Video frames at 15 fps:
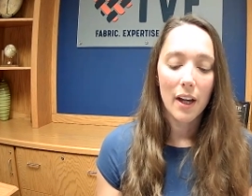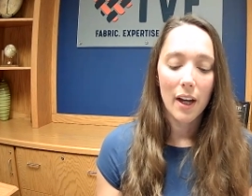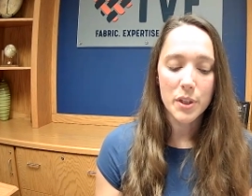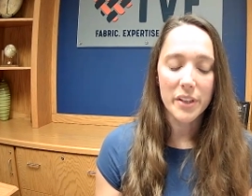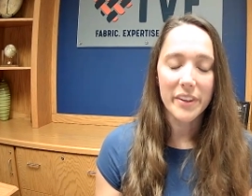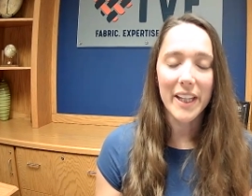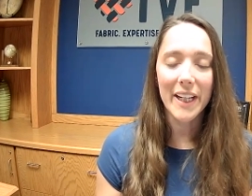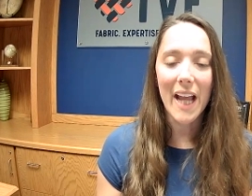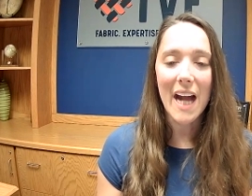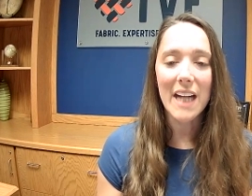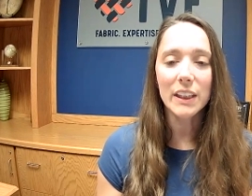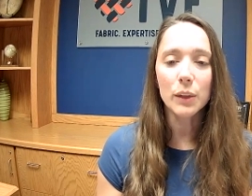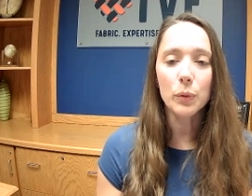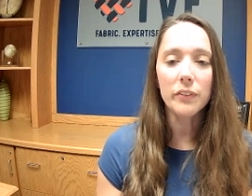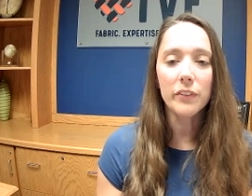So I think
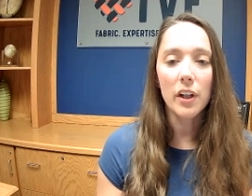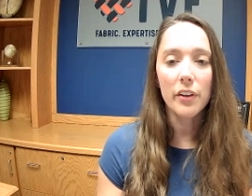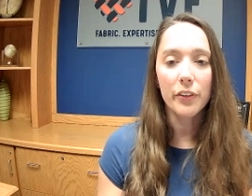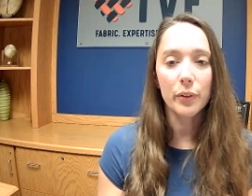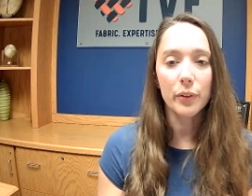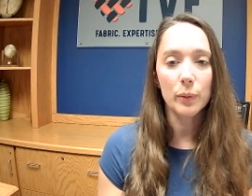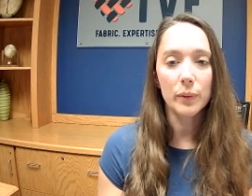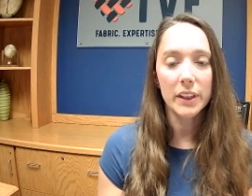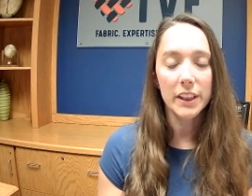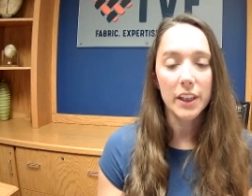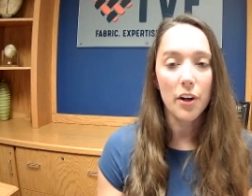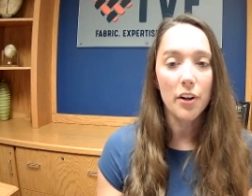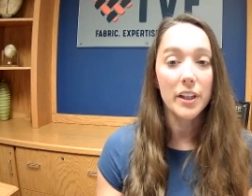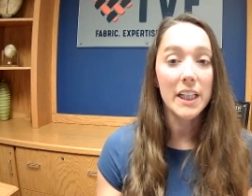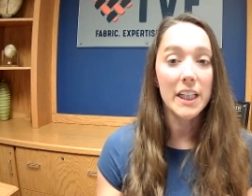as we've gone through and
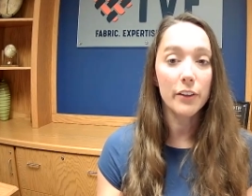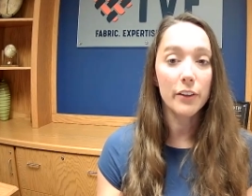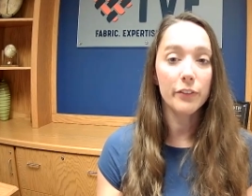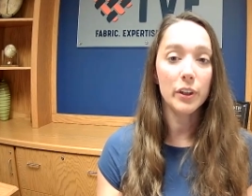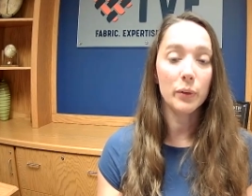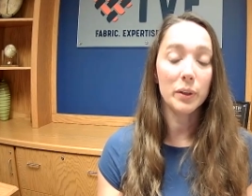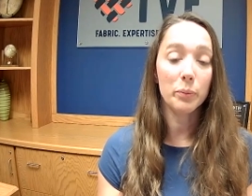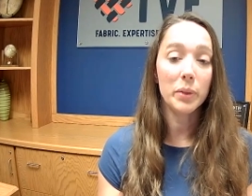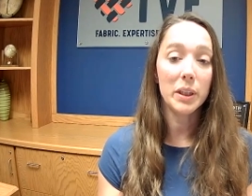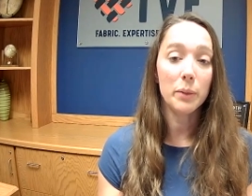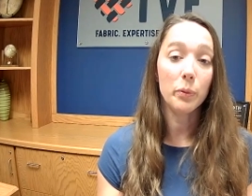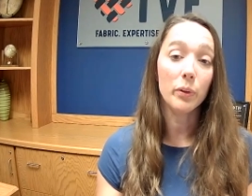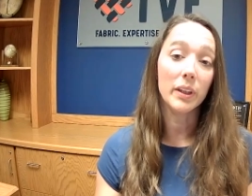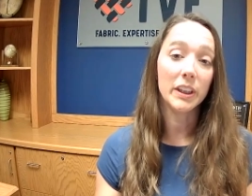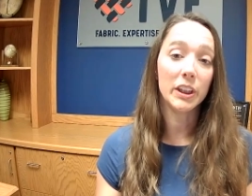started interviewing
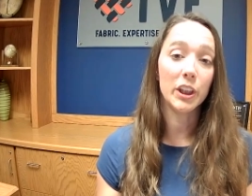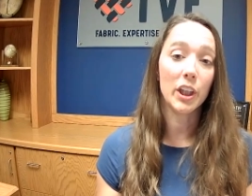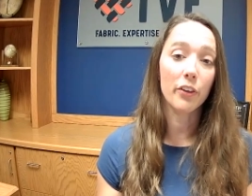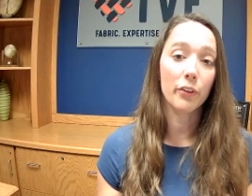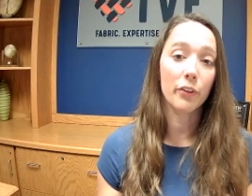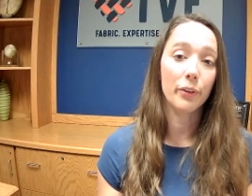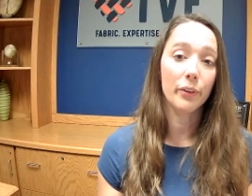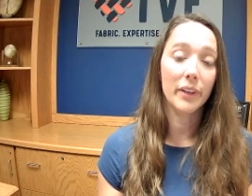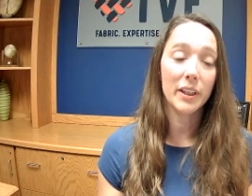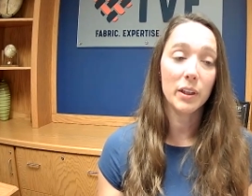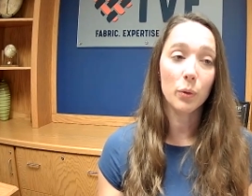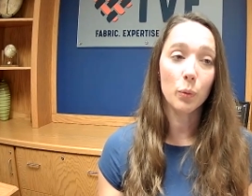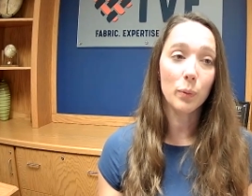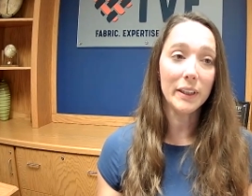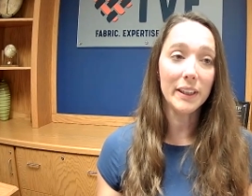people in general, like
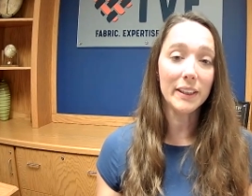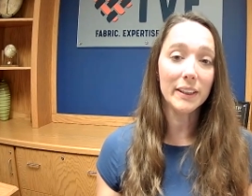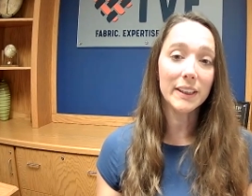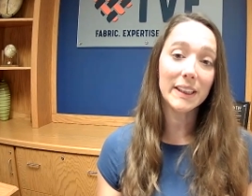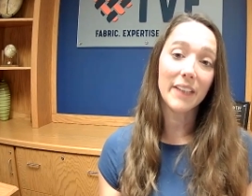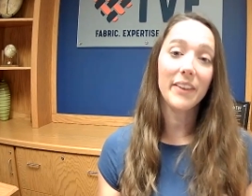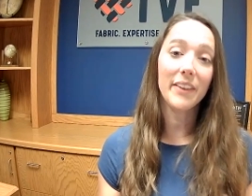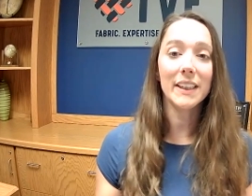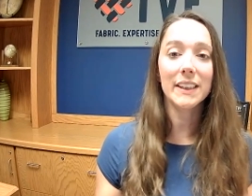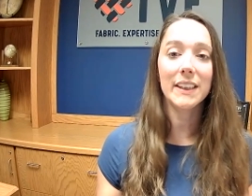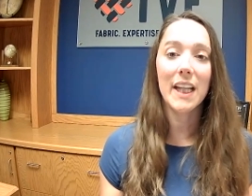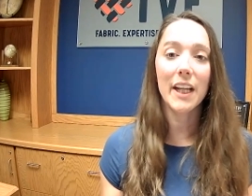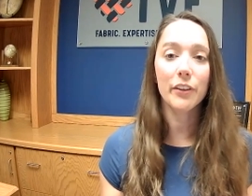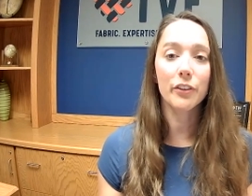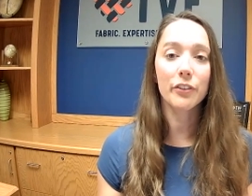we set that
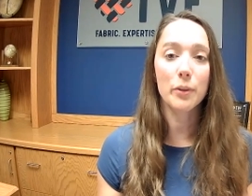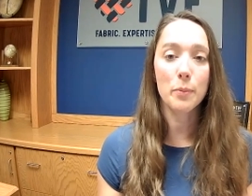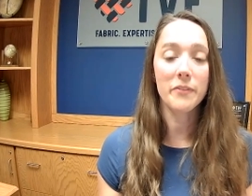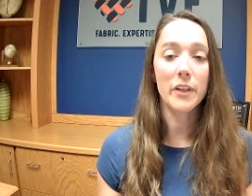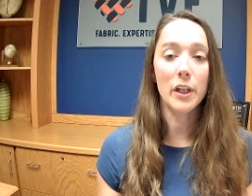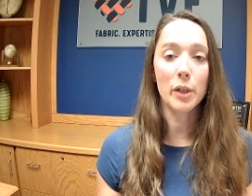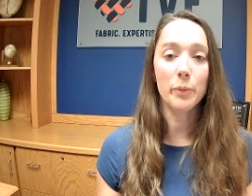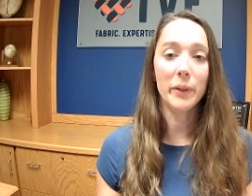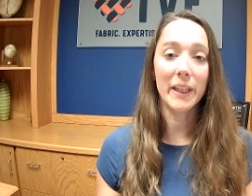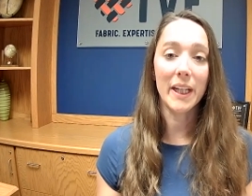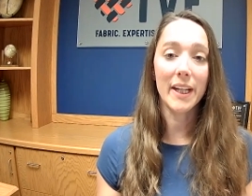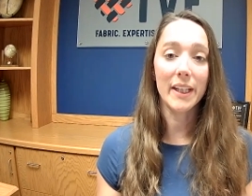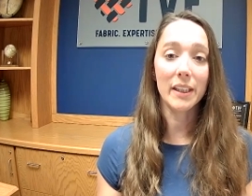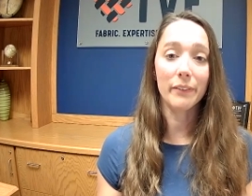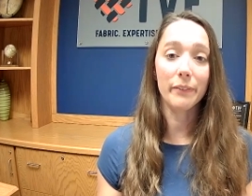standard from the very
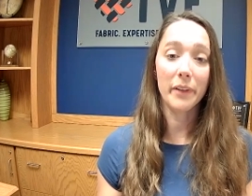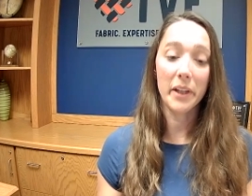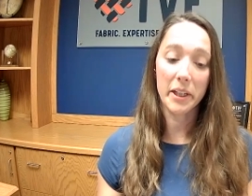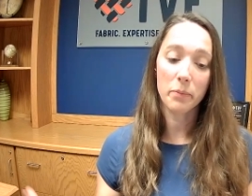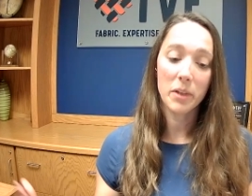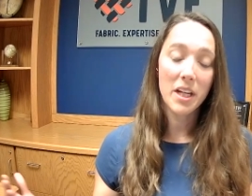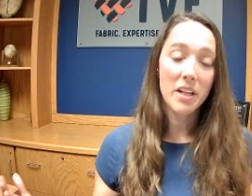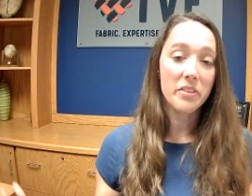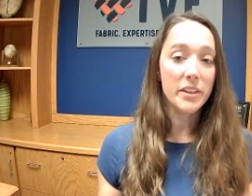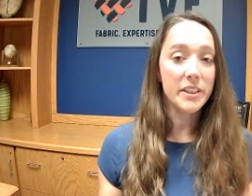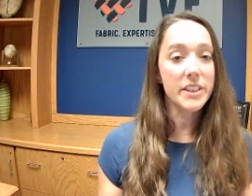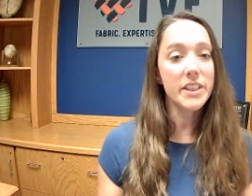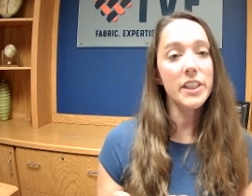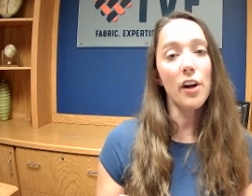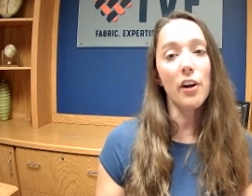beginning of like, this
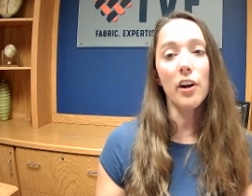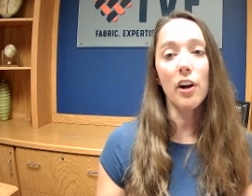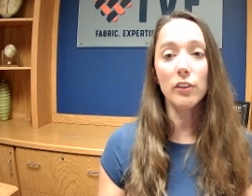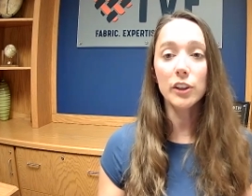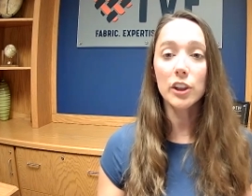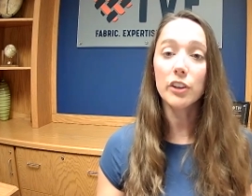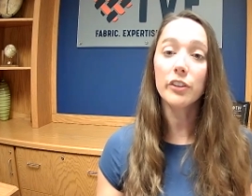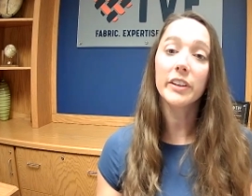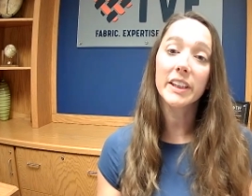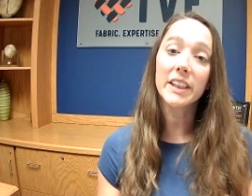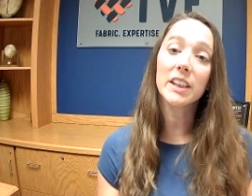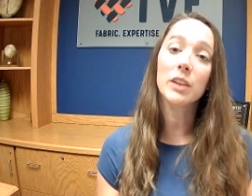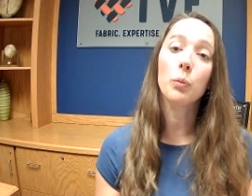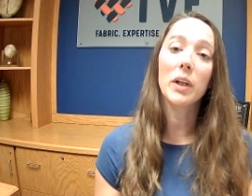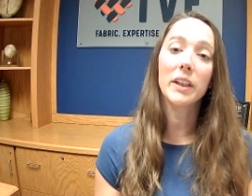is our culture, this
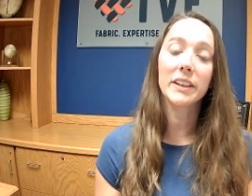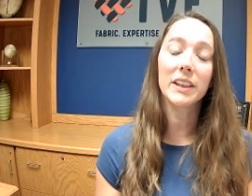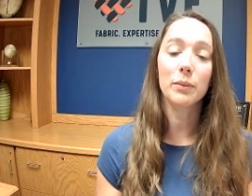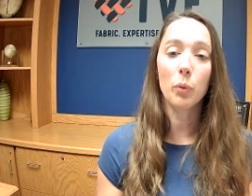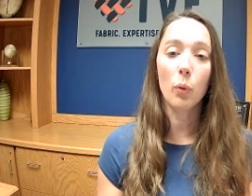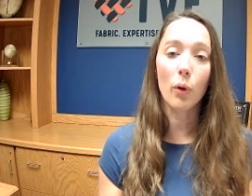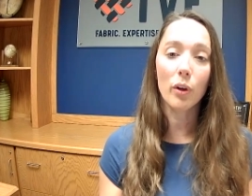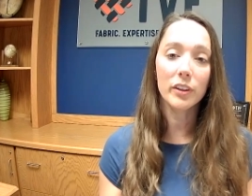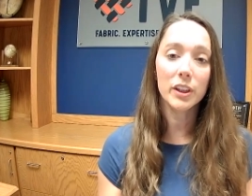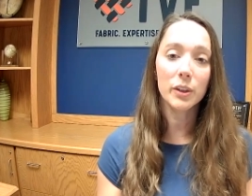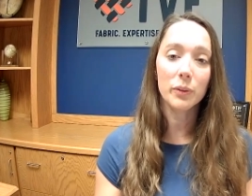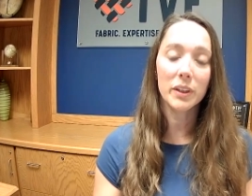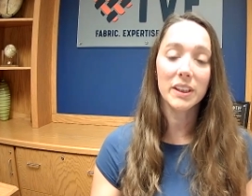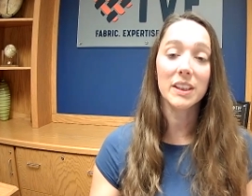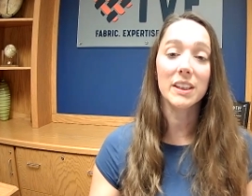is what is important to
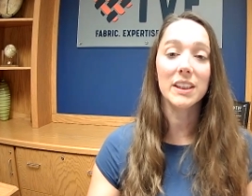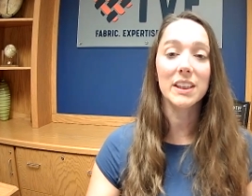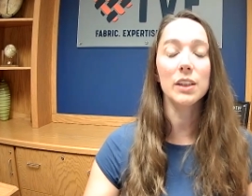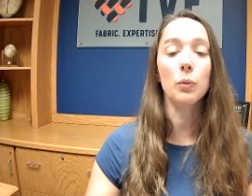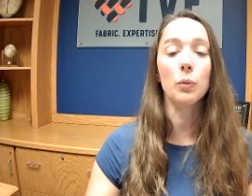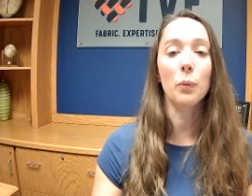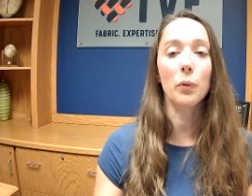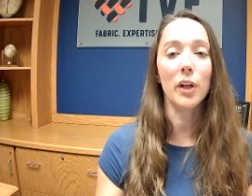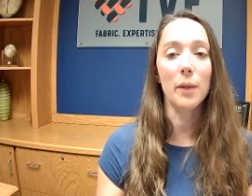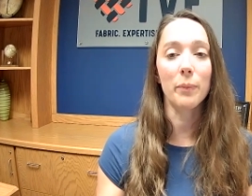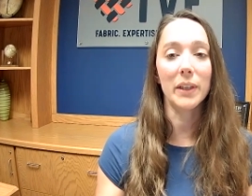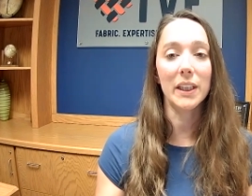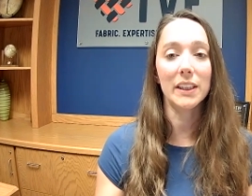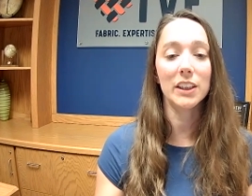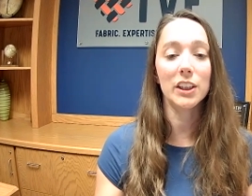us, and this is what we're
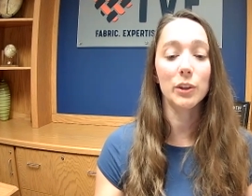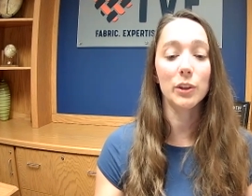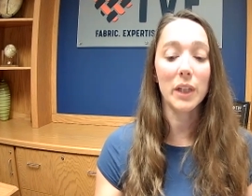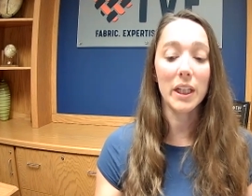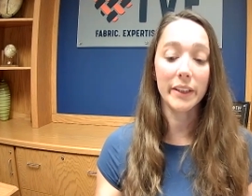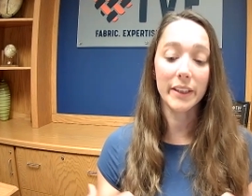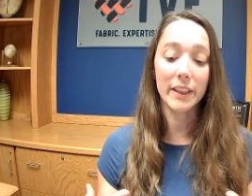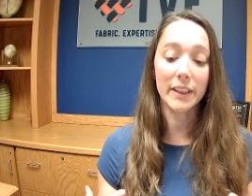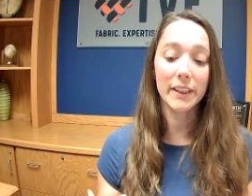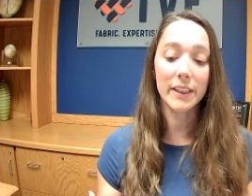coming into, and